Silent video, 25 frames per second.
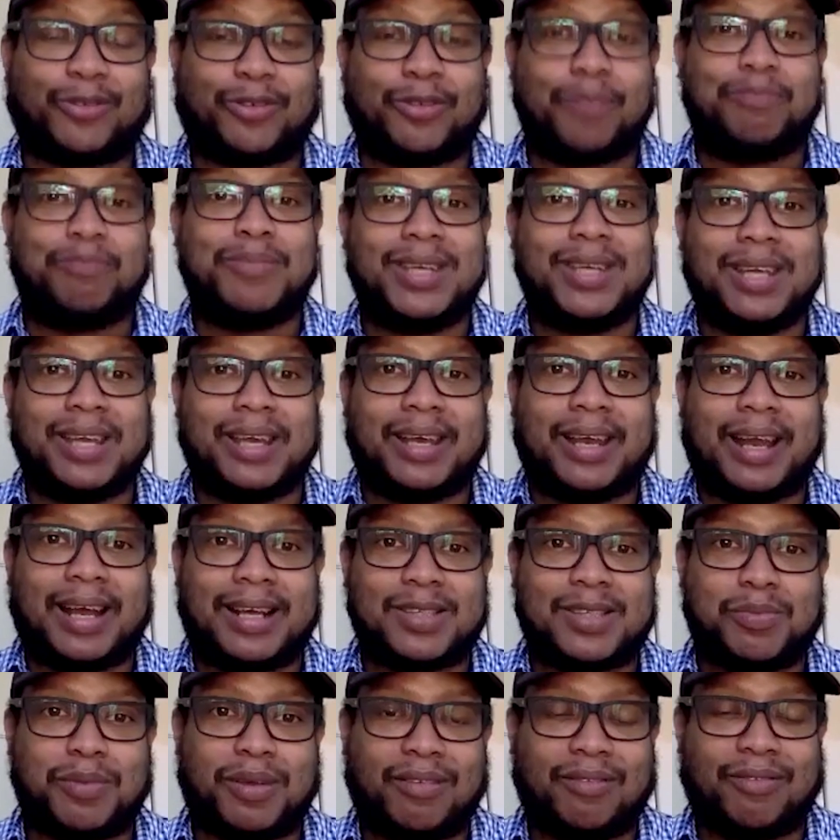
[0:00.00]
For me, it
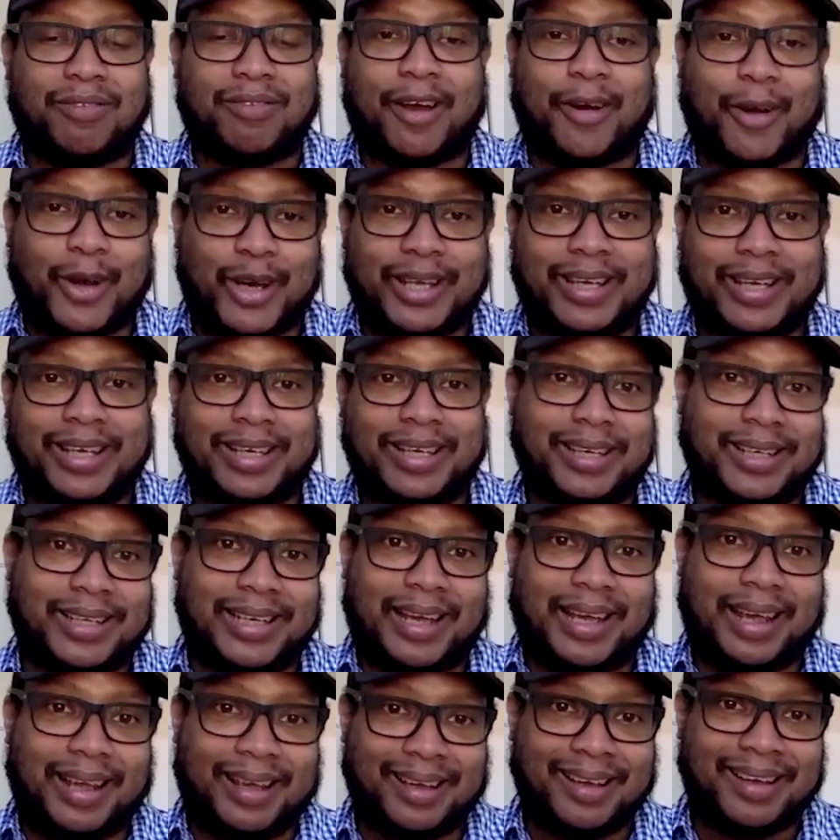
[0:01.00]
has been very
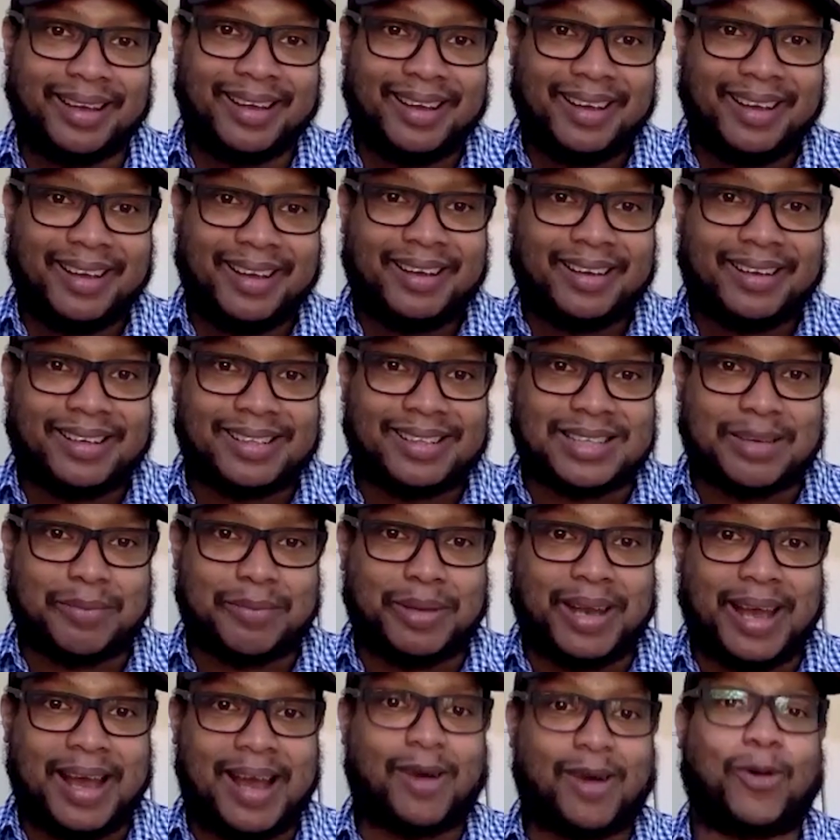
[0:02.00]
healing because I've
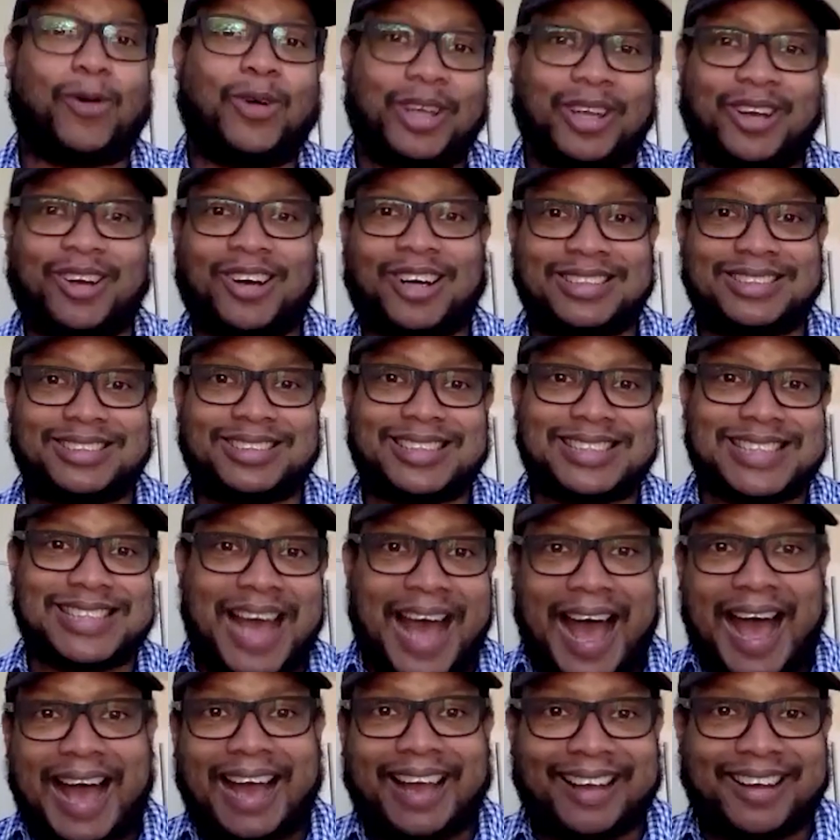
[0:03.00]
been holding on to this
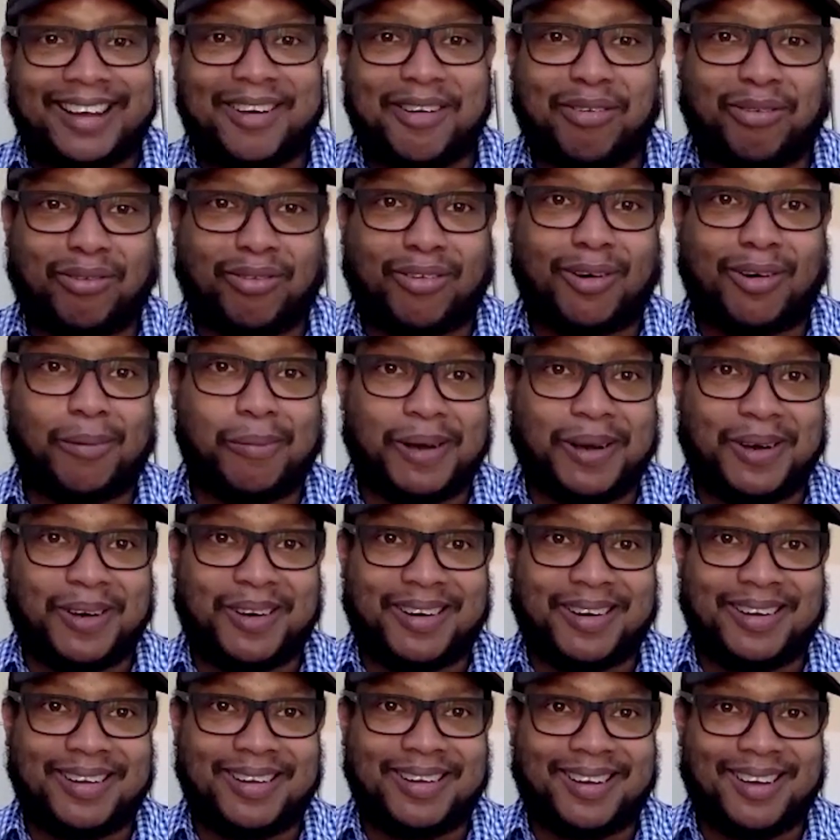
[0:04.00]
anger for about
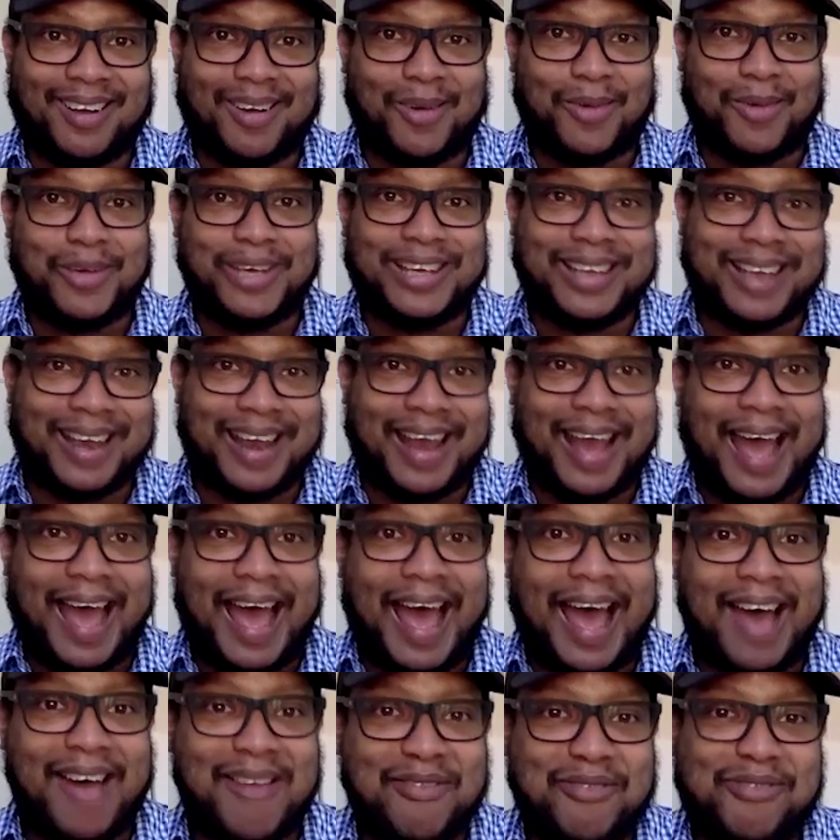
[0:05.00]
a week and a
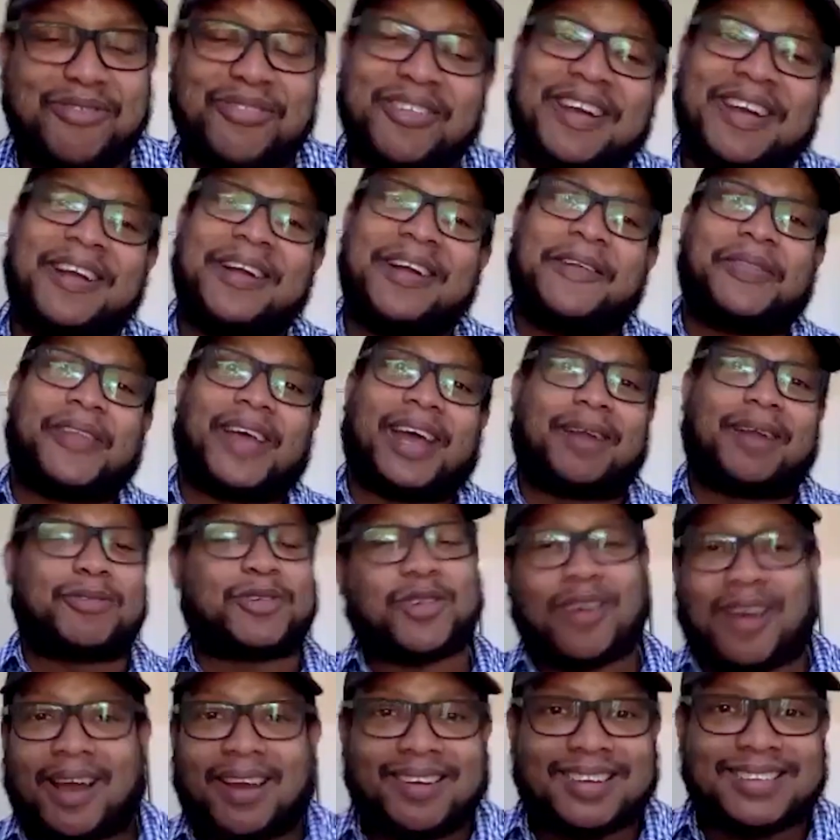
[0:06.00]
half, and I'm
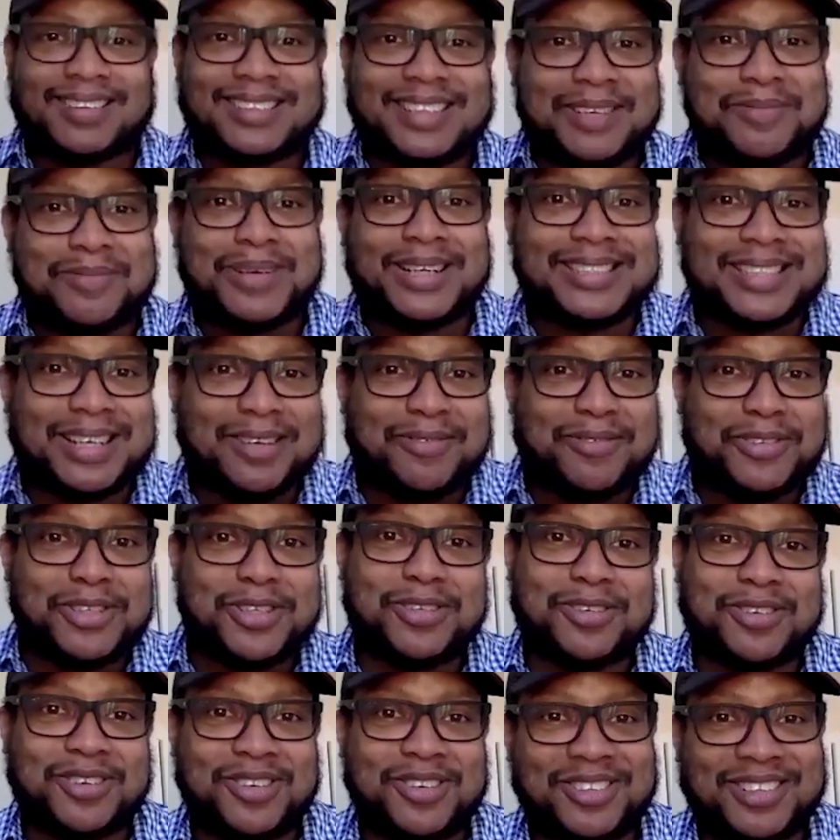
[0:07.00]
trying not to give myself a
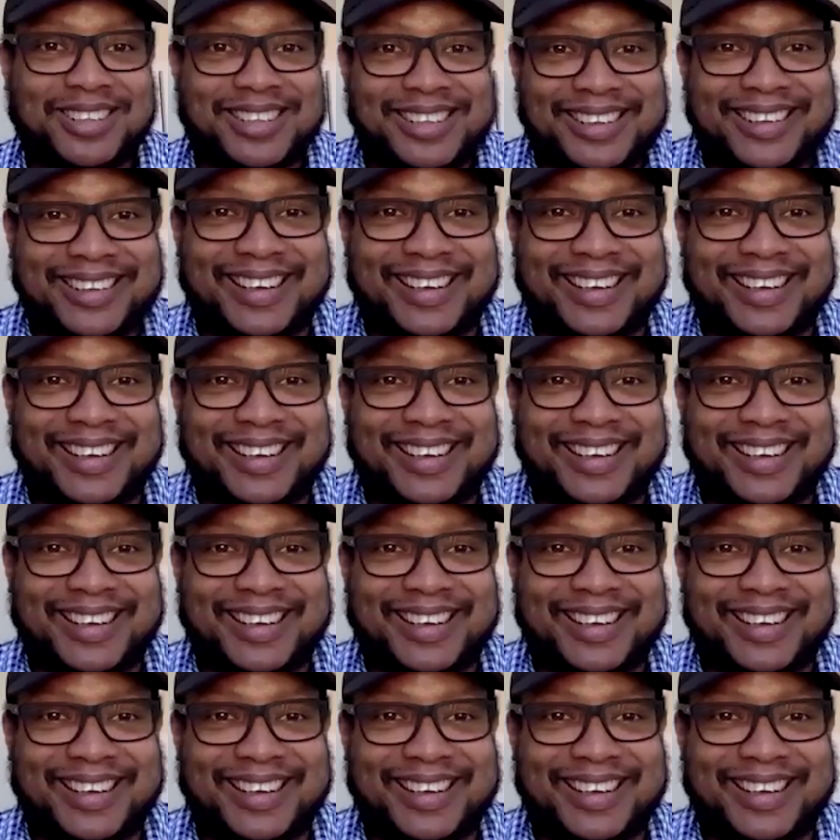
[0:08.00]
stroke.